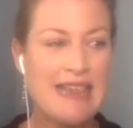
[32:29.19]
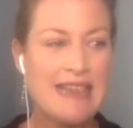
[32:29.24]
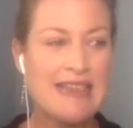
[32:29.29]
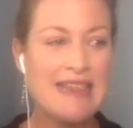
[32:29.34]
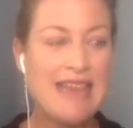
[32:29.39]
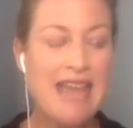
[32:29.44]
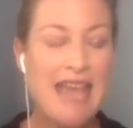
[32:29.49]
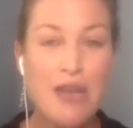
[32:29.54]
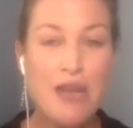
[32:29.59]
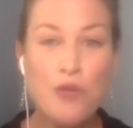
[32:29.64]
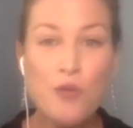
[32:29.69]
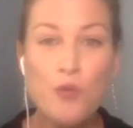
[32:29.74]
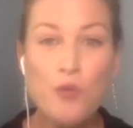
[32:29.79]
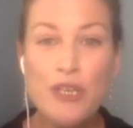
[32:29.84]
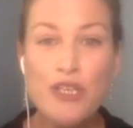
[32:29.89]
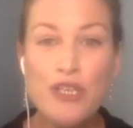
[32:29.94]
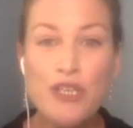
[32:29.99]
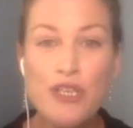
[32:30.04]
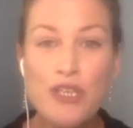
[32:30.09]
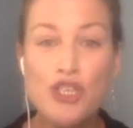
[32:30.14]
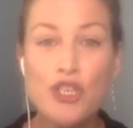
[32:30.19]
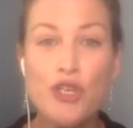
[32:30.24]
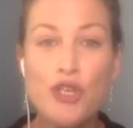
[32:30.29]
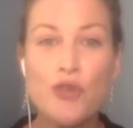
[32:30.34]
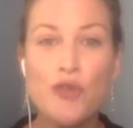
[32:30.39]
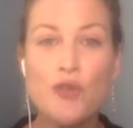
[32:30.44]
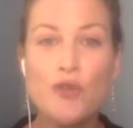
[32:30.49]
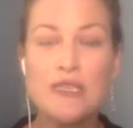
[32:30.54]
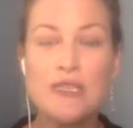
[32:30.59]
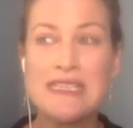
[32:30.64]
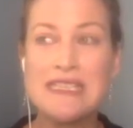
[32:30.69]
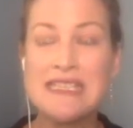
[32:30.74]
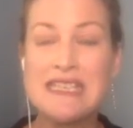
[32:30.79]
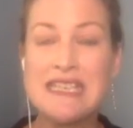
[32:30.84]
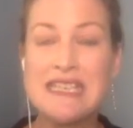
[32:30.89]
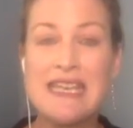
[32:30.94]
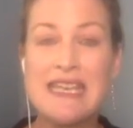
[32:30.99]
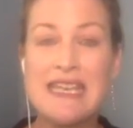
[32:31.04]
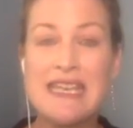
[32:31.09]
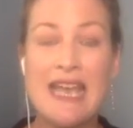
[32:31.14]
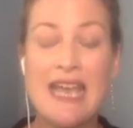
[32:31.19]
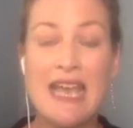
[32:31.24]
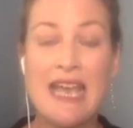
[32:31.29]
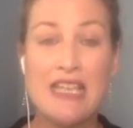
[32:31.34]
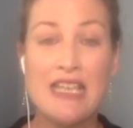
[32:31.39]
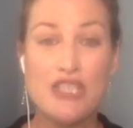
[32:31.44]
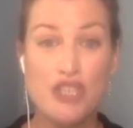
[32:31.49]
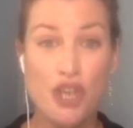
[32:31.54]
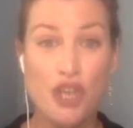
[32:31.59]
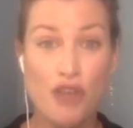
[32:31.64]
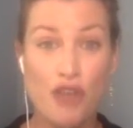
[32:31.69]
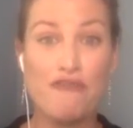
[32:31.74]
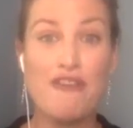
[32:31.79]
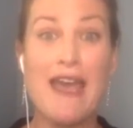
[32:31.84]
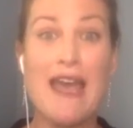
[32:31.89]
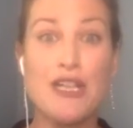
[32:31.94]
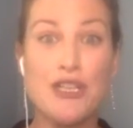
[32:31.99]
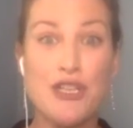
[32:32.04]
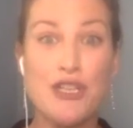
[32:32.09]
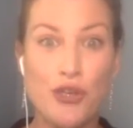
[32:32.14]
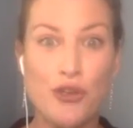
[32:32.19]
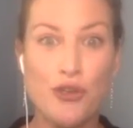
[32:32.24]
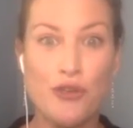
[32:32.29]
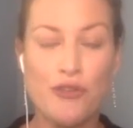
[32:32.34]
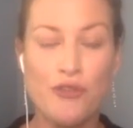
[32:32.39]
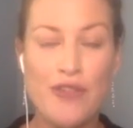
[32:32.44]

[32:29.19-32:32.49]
that which you see as no value,